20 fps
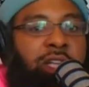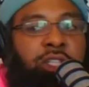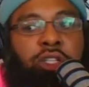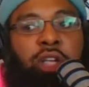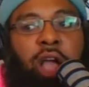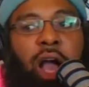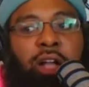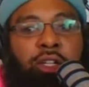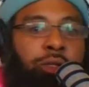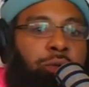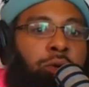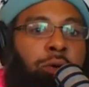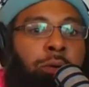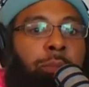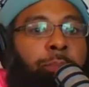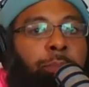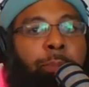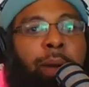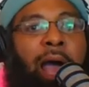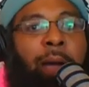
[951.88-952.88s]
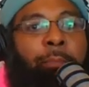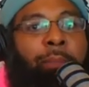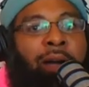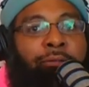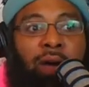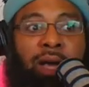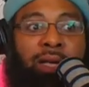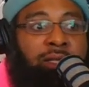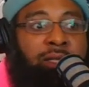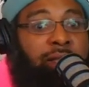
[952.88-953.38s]
Y'all just gonna buy my
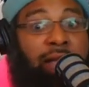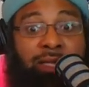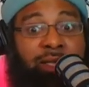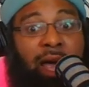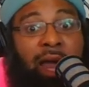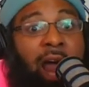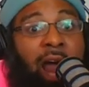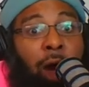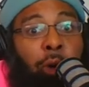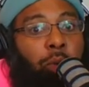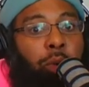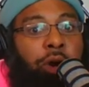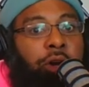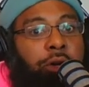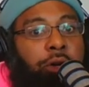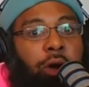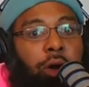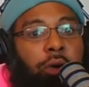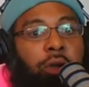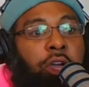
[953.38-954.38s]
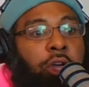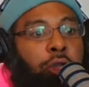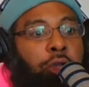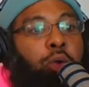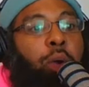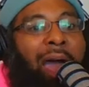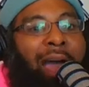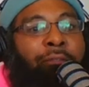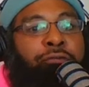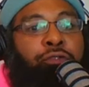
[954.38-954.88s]
fights. That's not how it works, dog. You
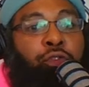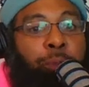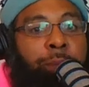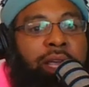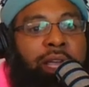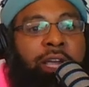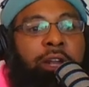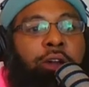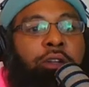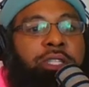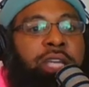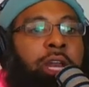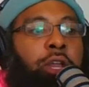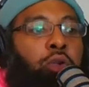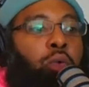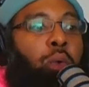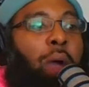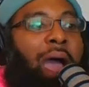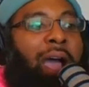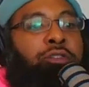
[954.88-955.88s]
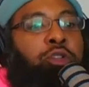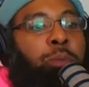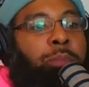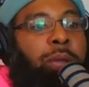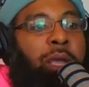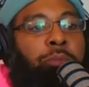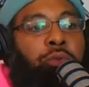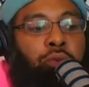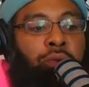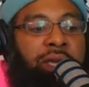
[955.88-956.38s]
have to be entertaining. You have to be
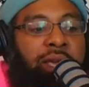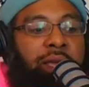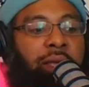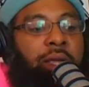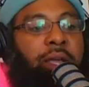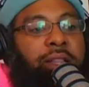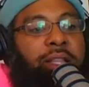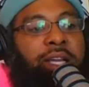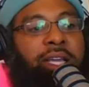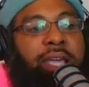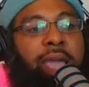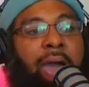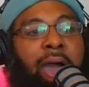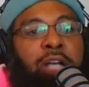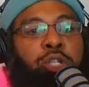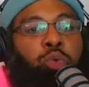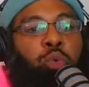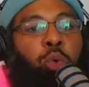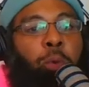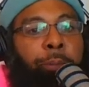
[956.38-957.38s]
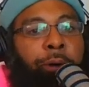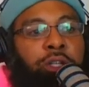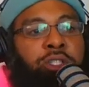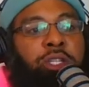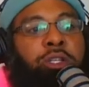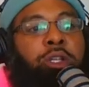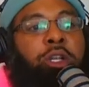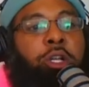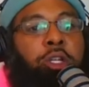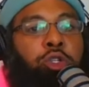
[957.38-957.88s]
able to get the casual
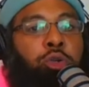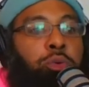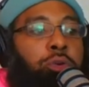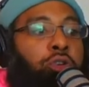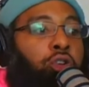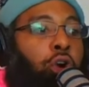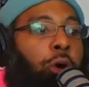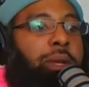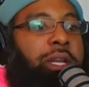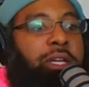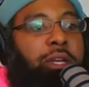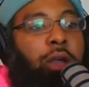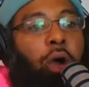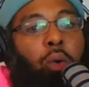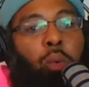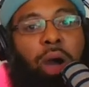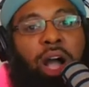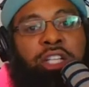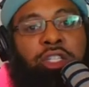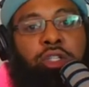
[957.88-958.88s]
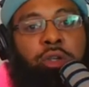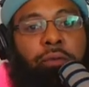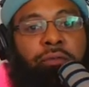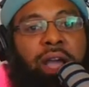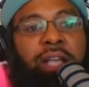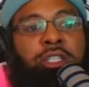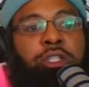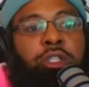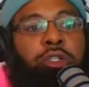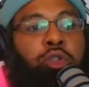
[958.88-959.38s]
person to normally don't watch your
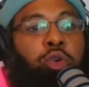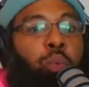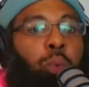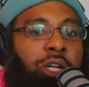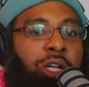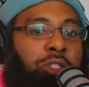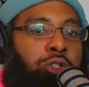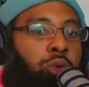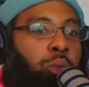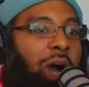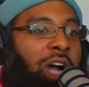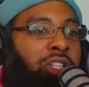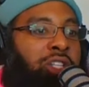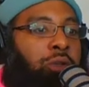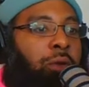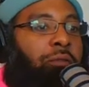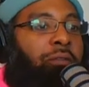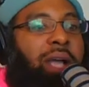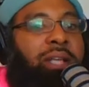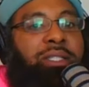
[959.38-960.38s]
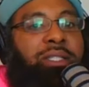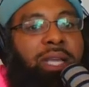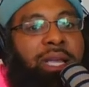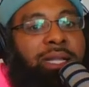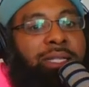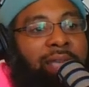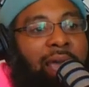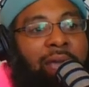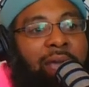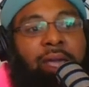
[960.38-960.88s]
fights to want to watch your fights.
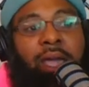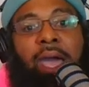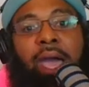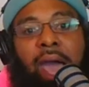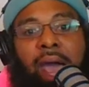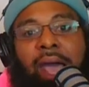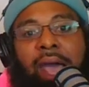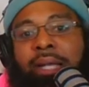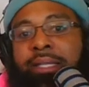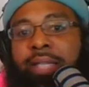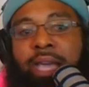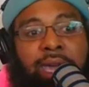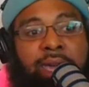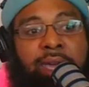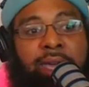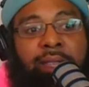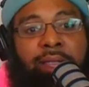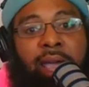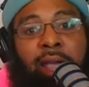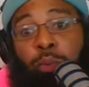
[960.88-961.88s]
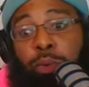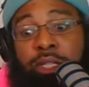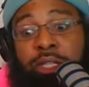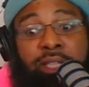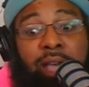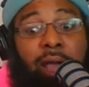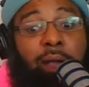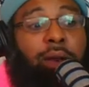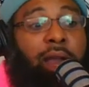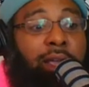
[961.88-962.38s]
And Tank has that it thing. When
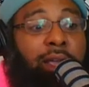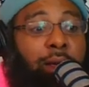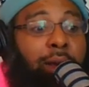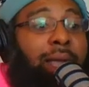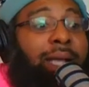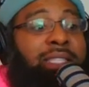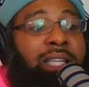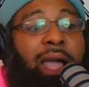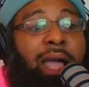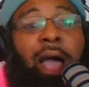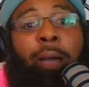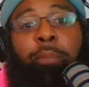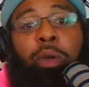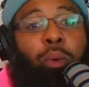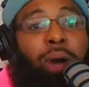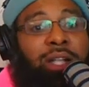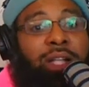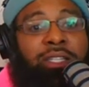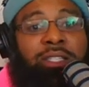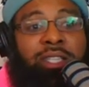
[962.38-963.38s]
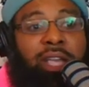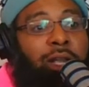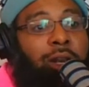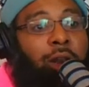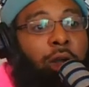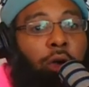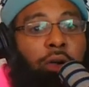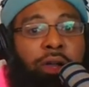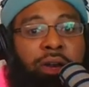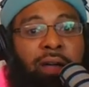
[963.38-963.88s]
Tank, like I said, I've been watching Tank
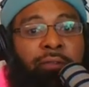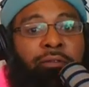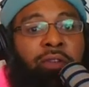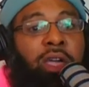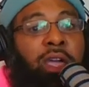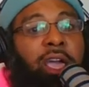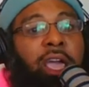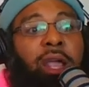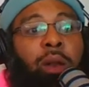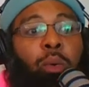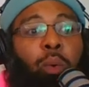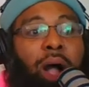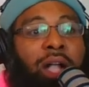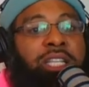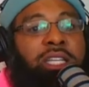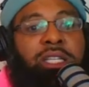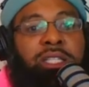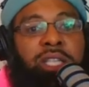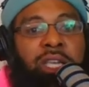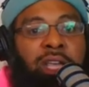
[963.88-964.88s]
long enough and watching his